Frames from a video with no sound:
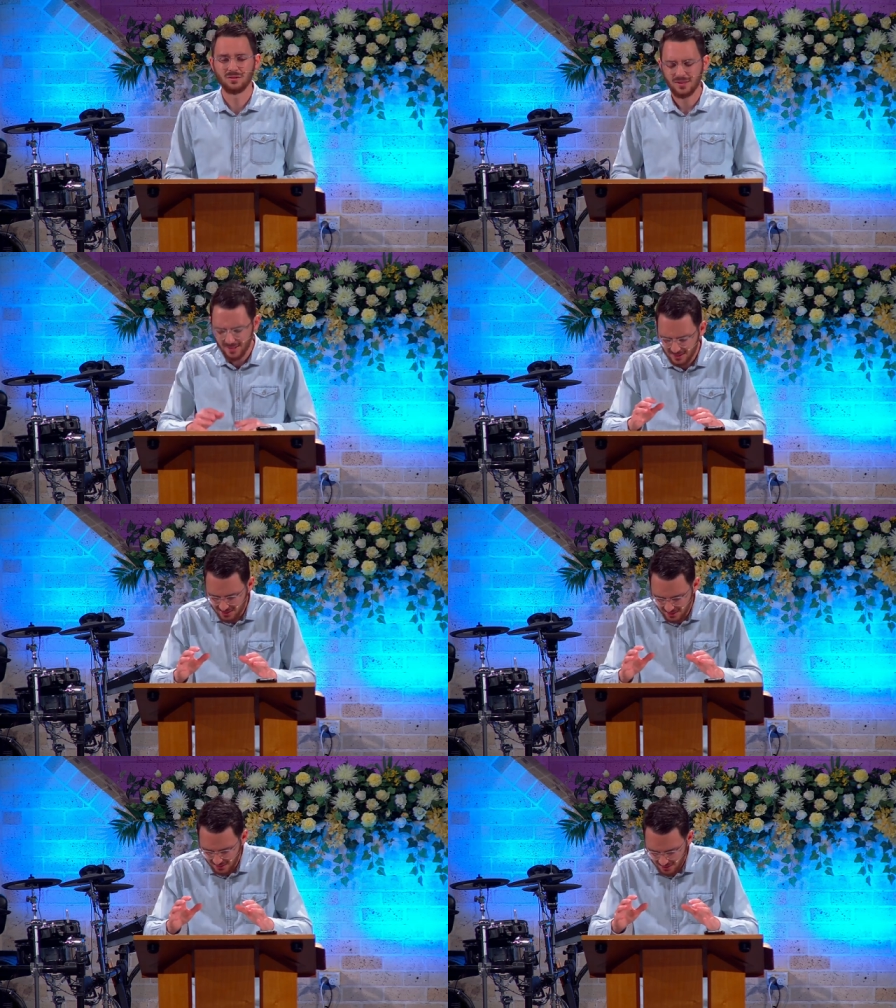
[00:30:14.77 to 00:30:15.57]
That
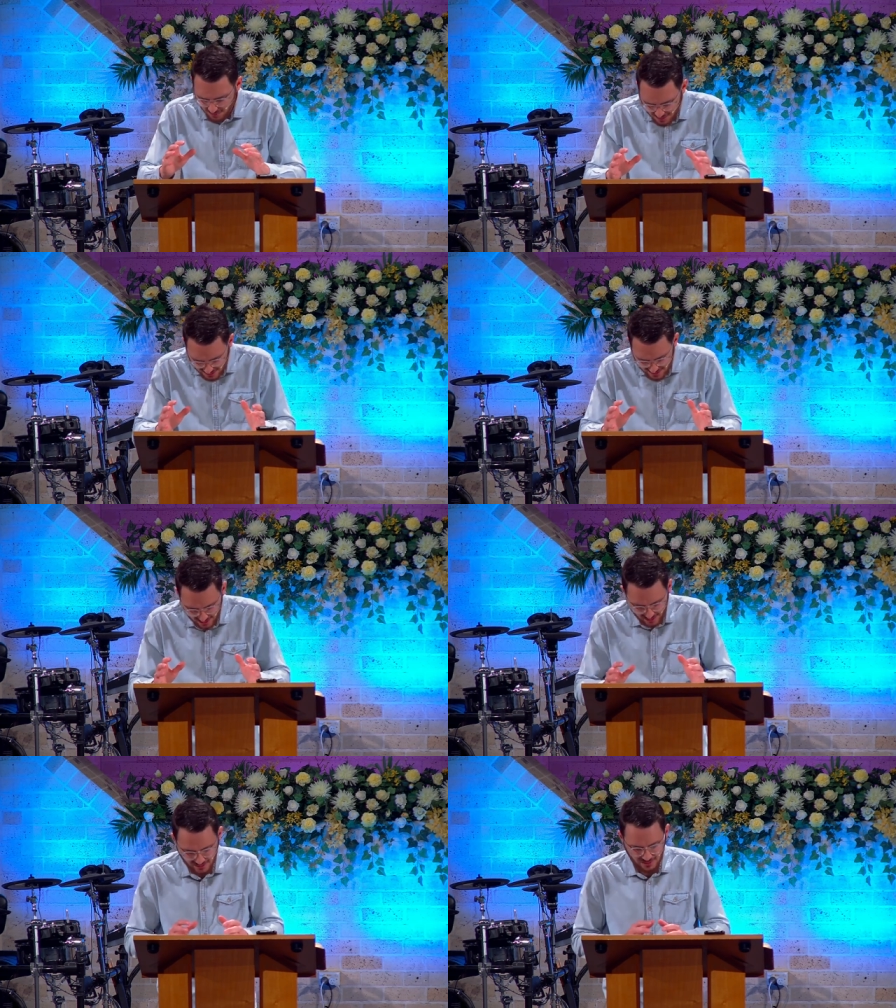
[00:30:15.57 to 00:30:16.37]
is to be in
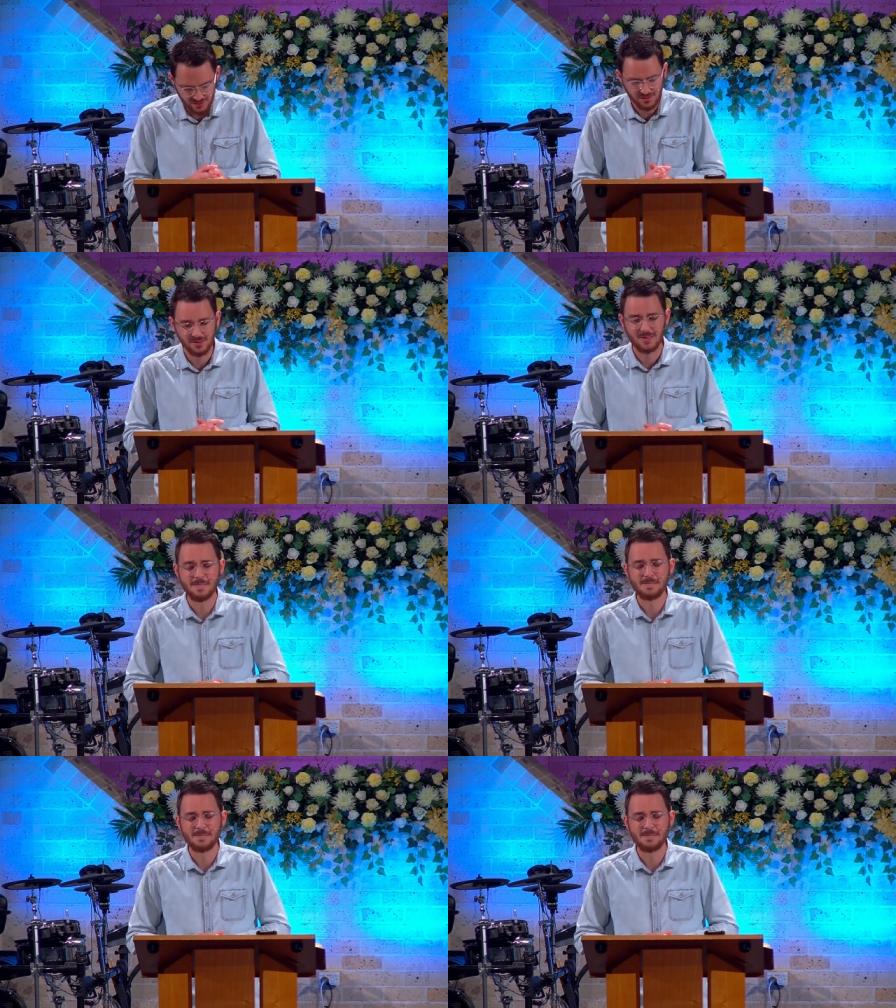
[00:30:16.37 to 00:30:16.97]
darkness.